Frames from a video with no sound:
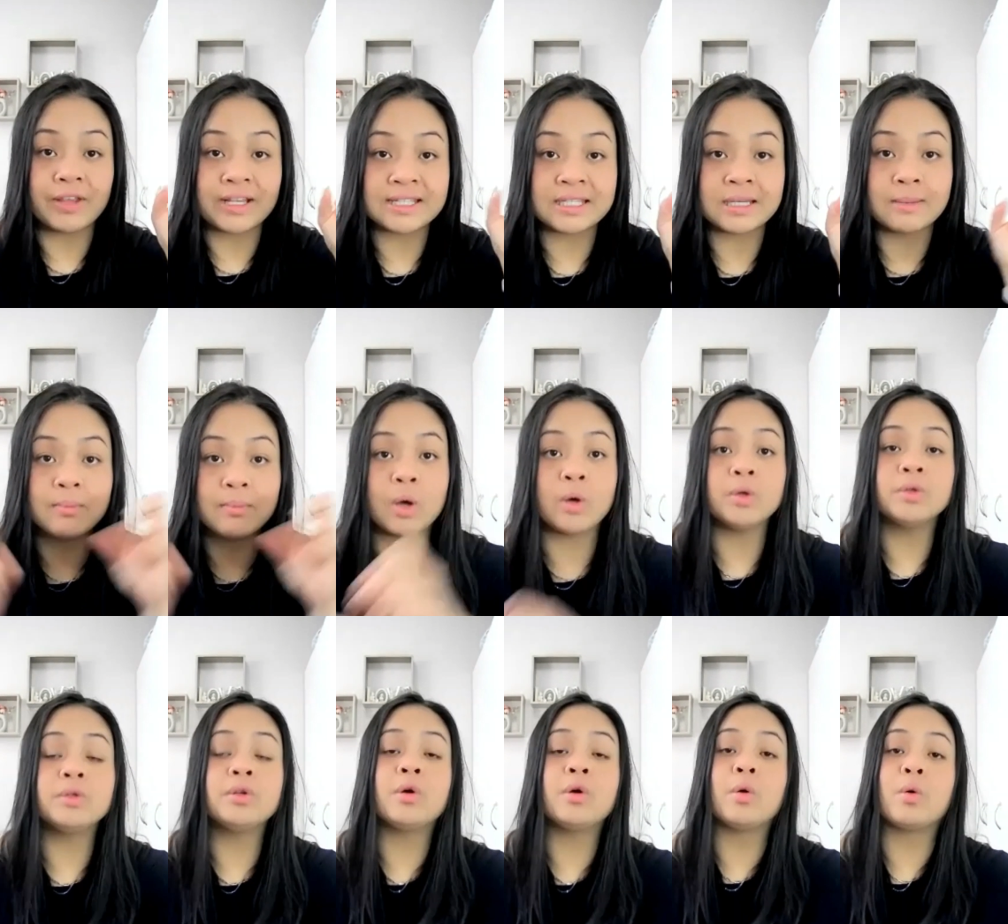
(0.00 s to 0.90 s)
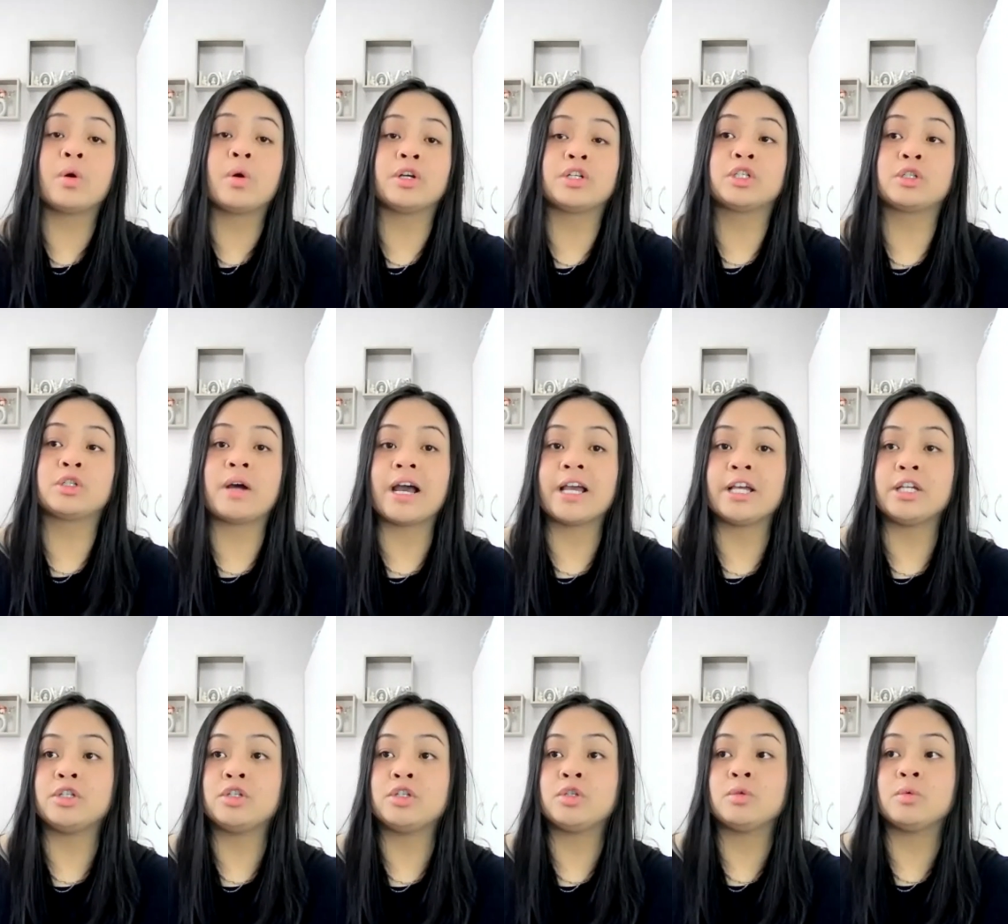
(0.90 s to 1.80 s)
fix it mode or
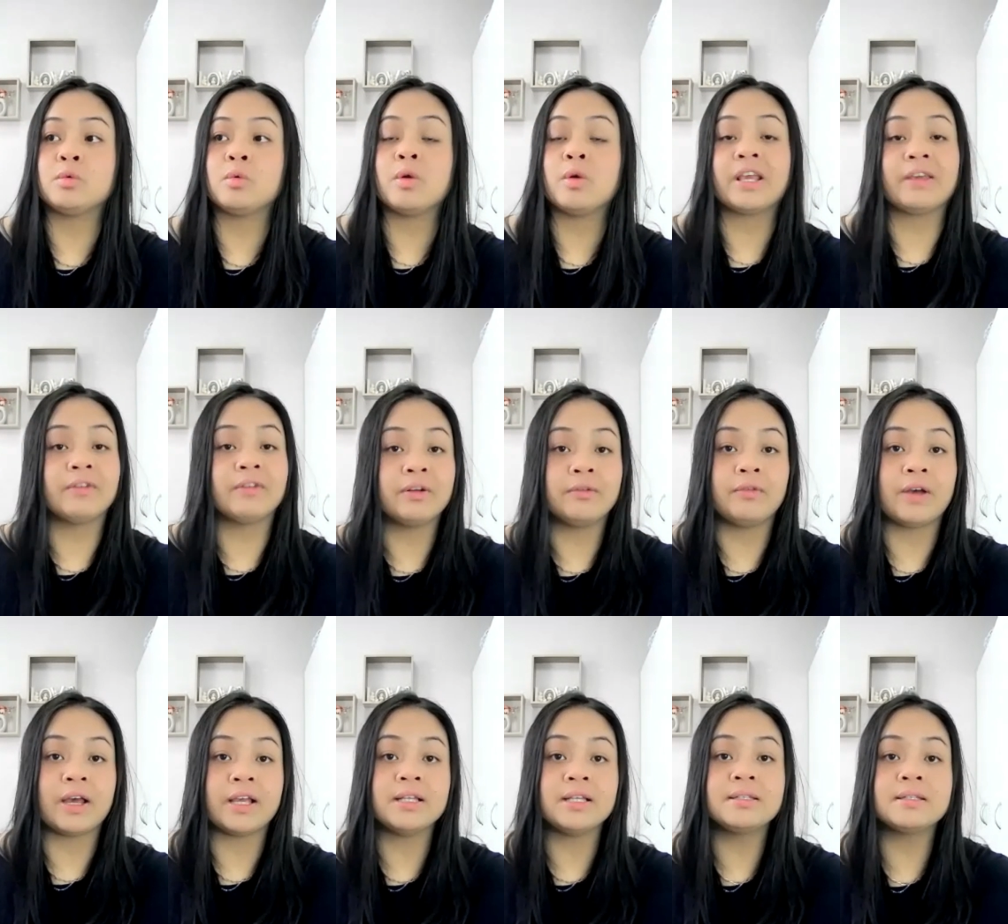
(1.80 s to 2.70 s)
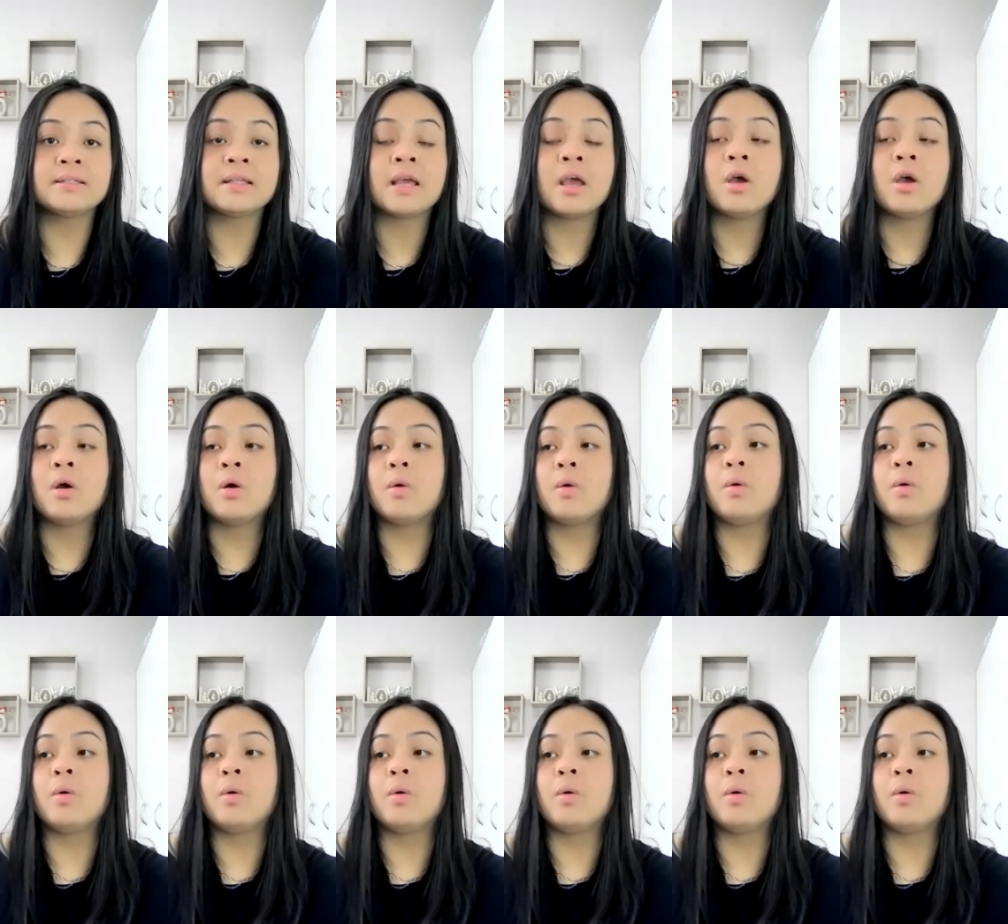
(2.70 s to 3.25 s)
try to give advice